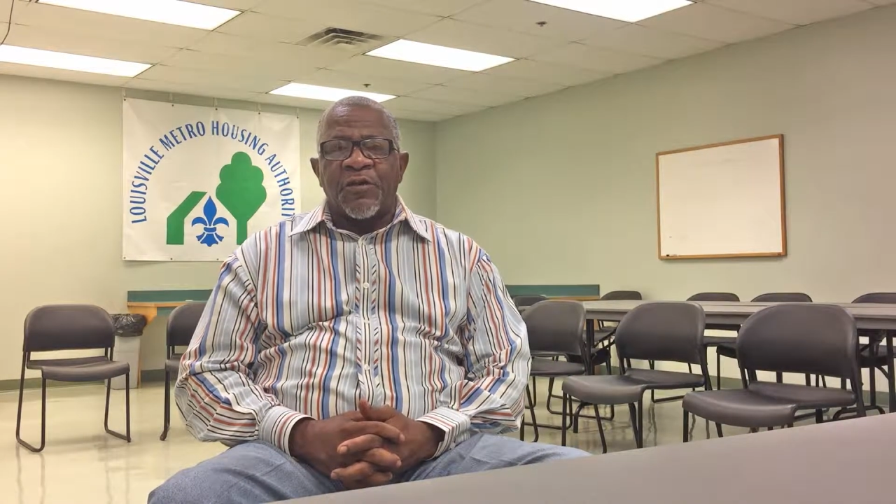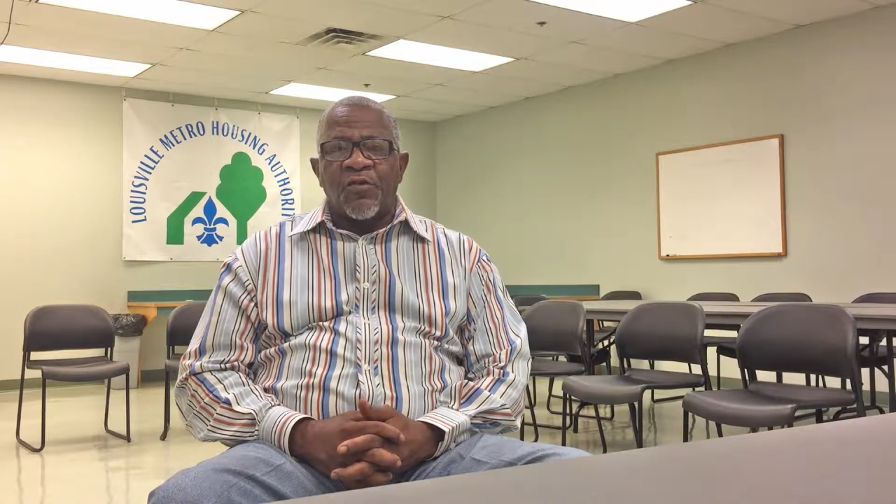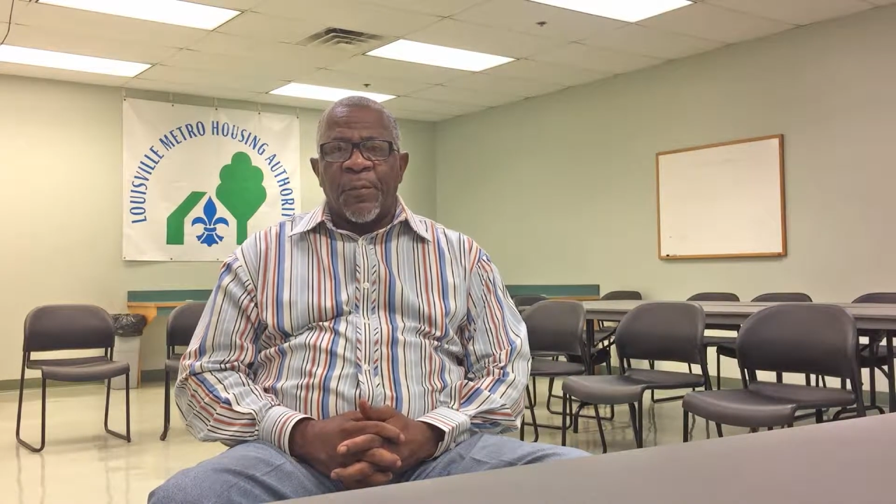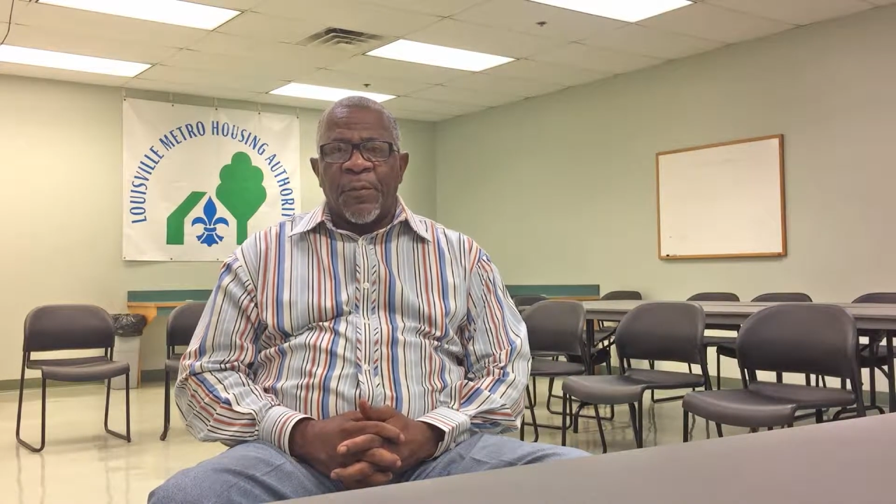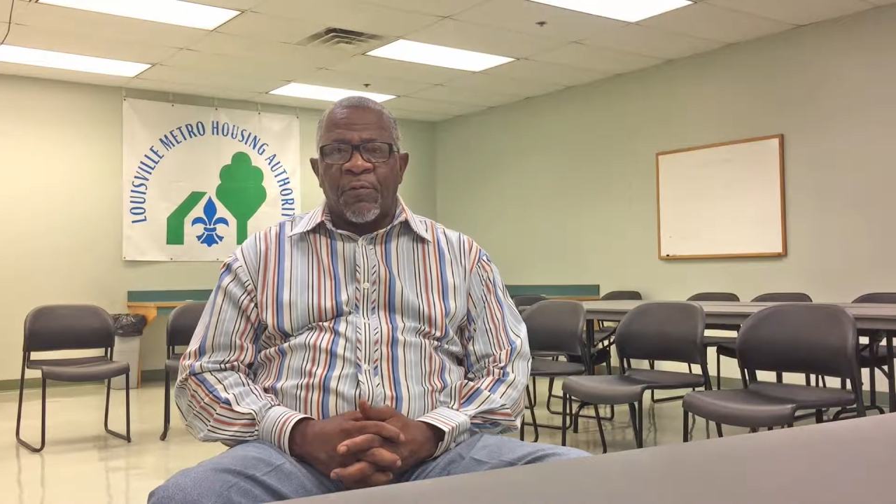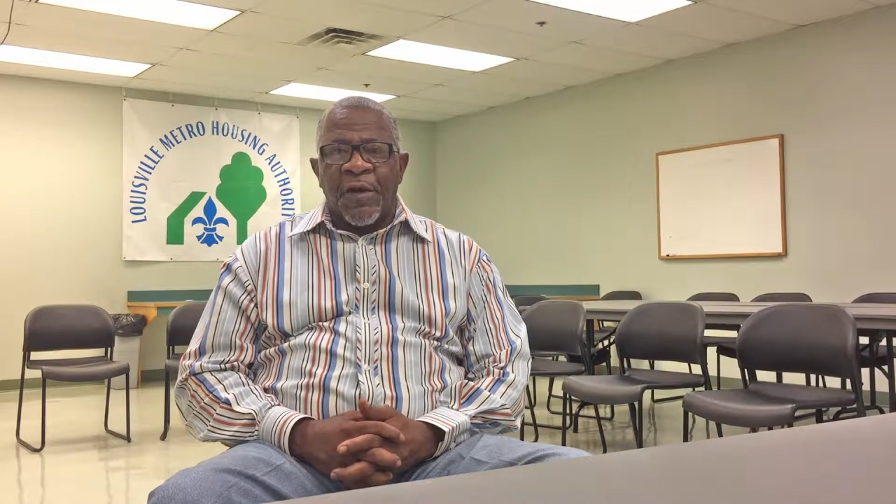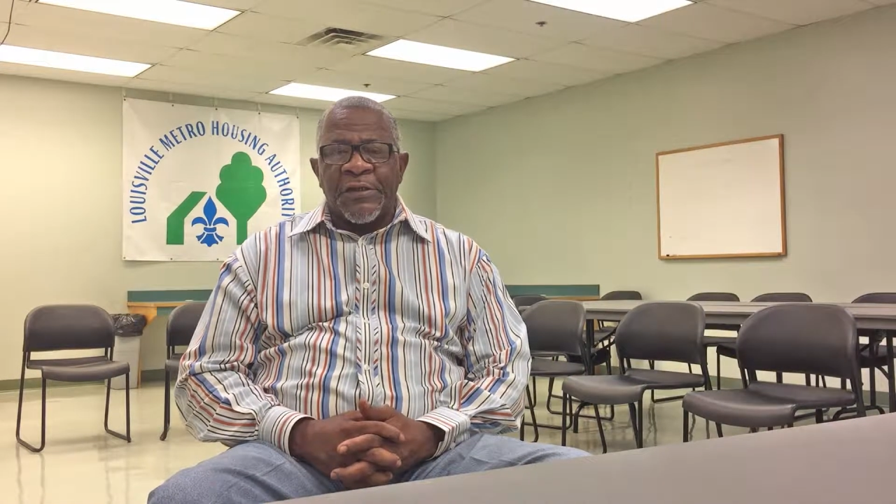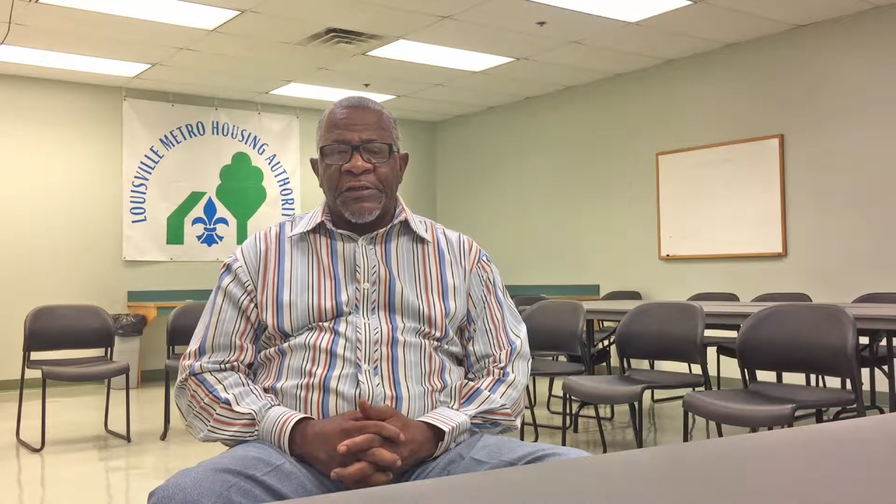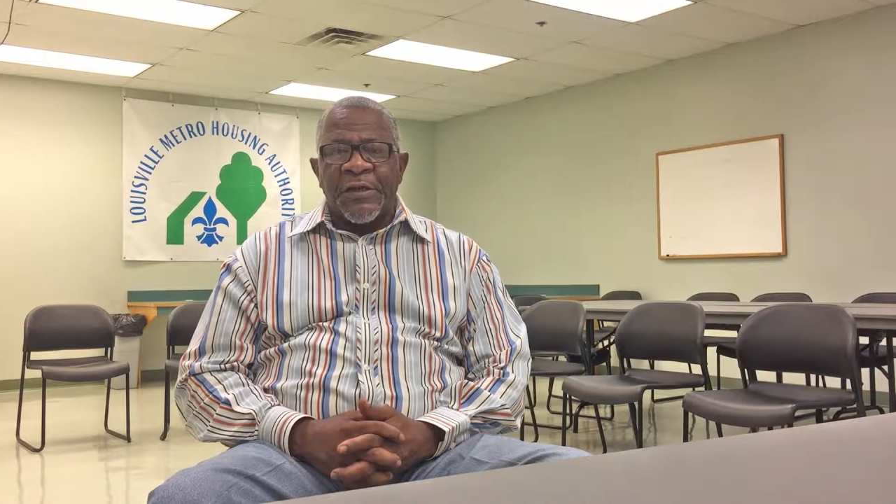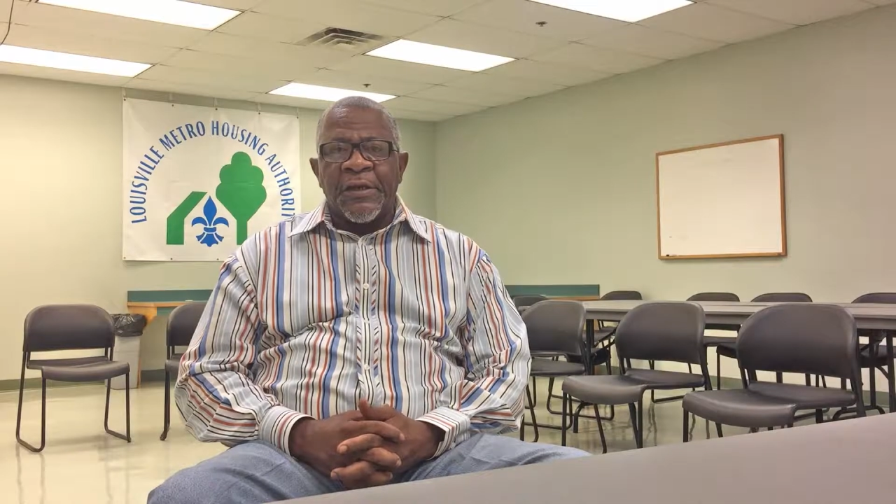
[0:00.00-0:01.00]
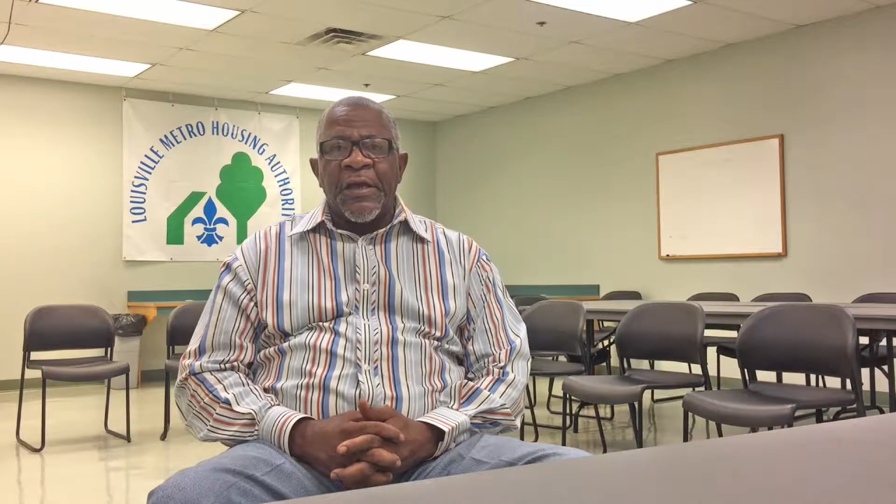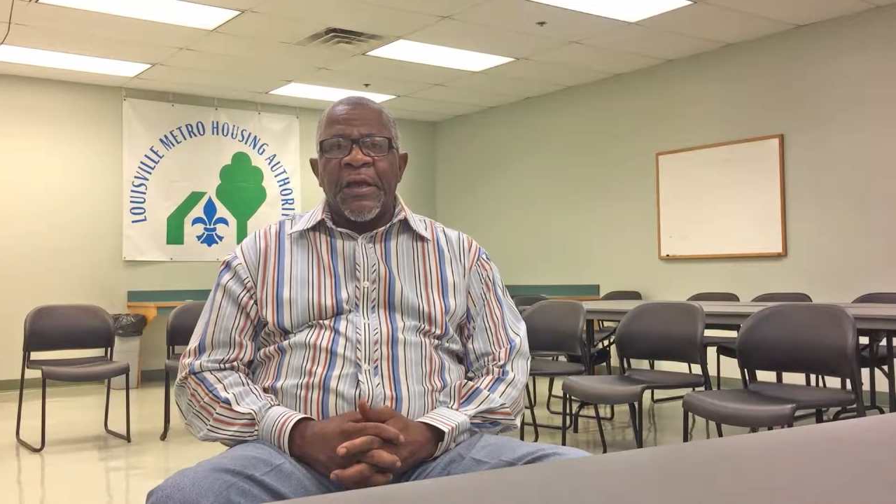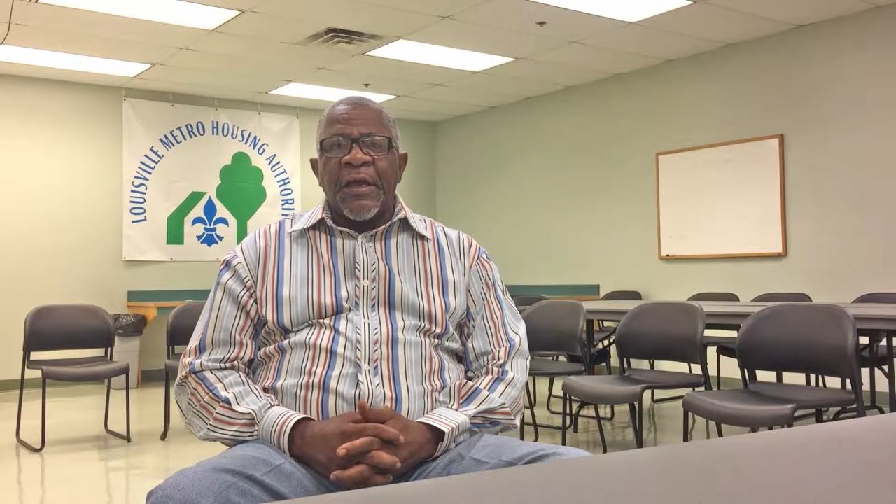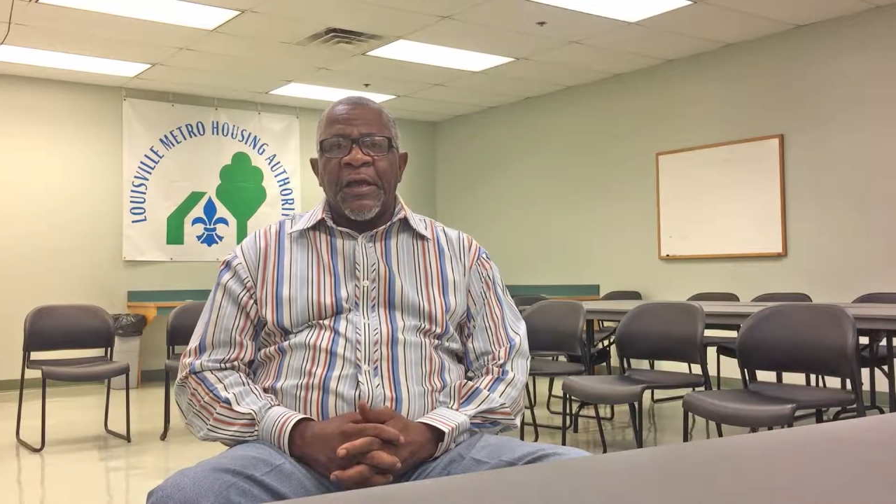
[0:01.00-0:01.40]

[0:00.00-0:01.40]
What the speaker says: Incorporation,